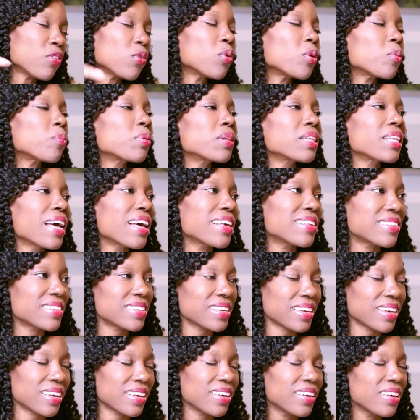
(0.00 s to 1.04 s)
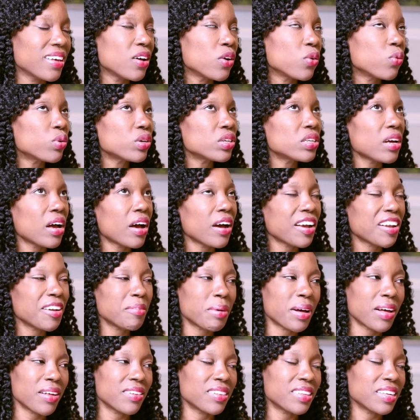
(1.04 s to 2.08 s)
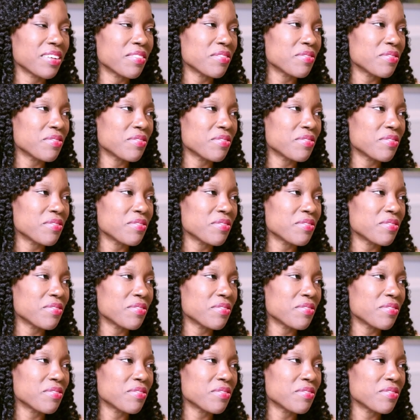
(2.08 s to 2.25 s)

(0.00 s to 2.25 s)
Even with plastic, we're talking about the